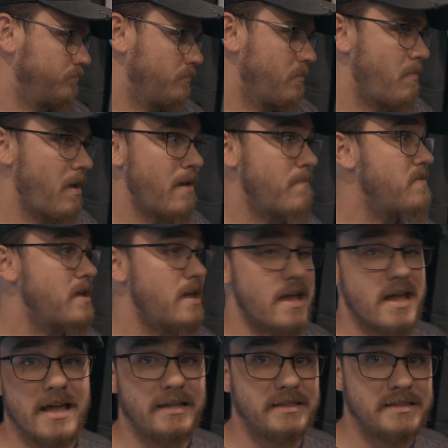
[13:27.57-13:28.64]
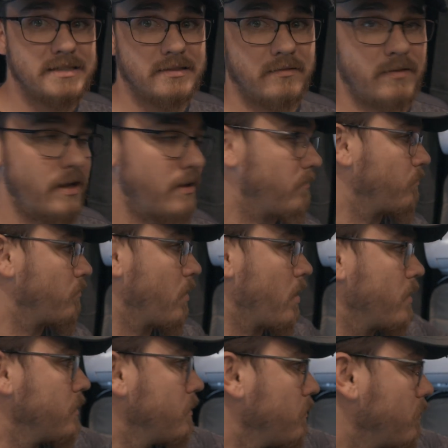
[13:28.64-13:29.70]
maybe
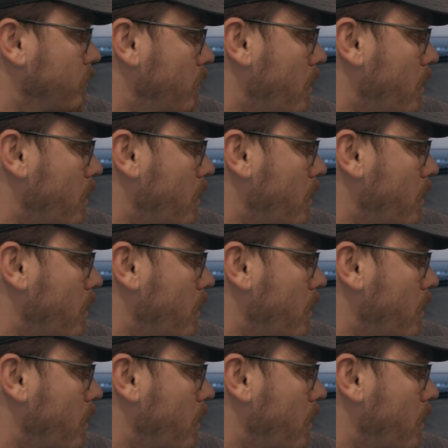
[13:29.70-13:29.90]
run